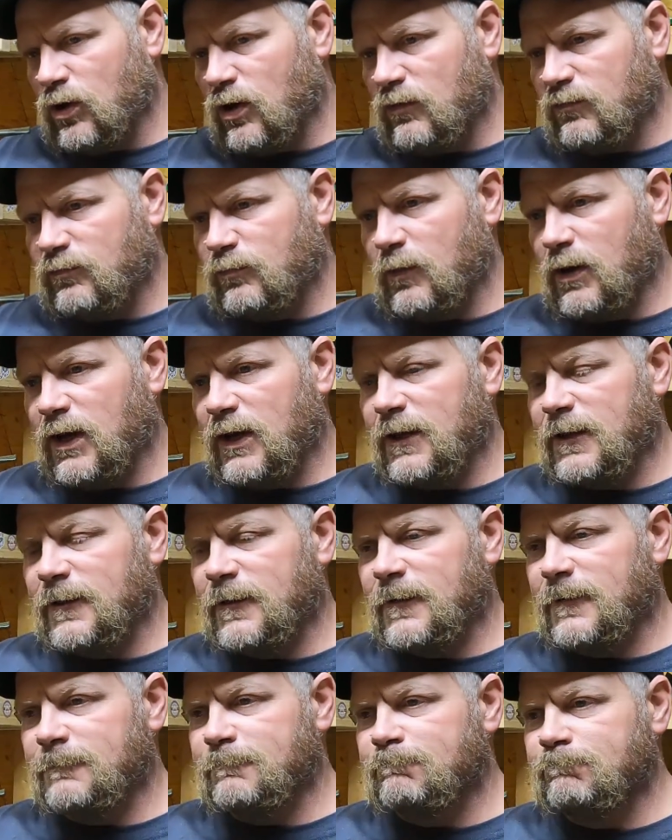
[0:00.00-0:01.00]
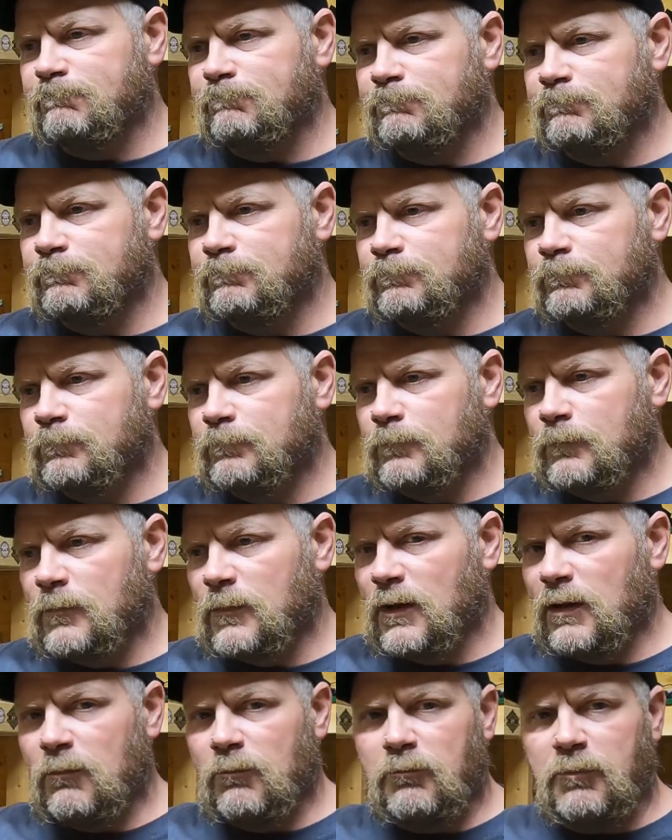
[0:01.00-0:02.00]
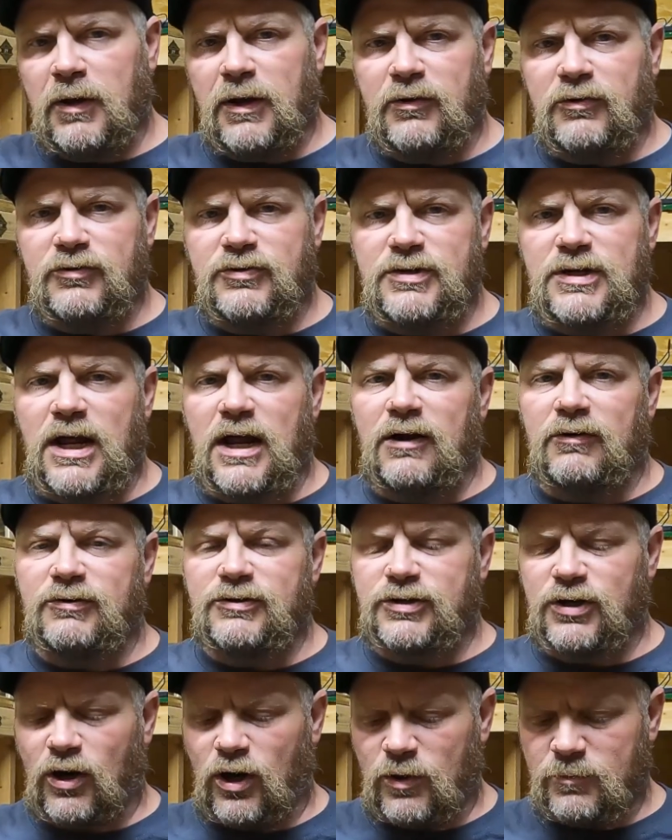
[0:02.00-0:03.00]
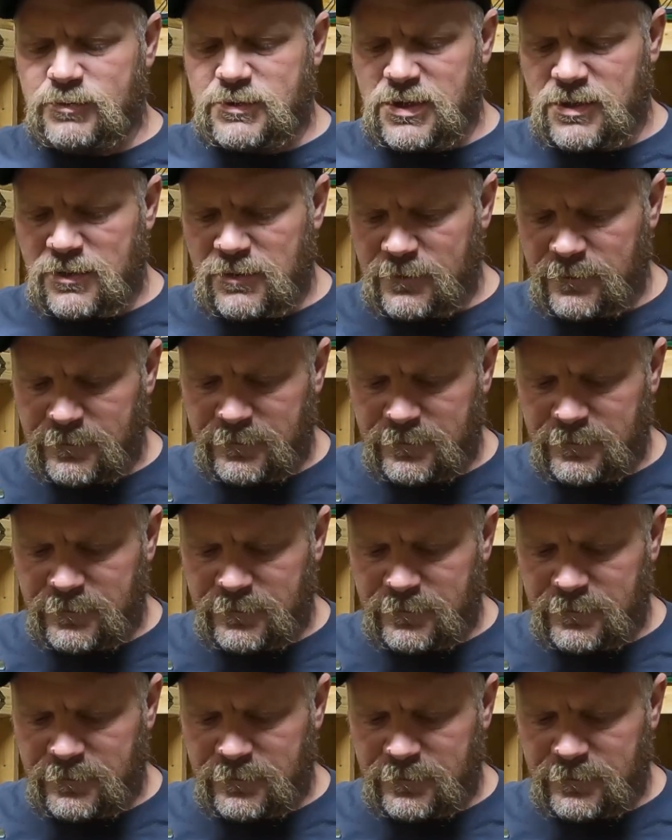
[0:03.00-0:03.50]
off my Peterson Irish harps,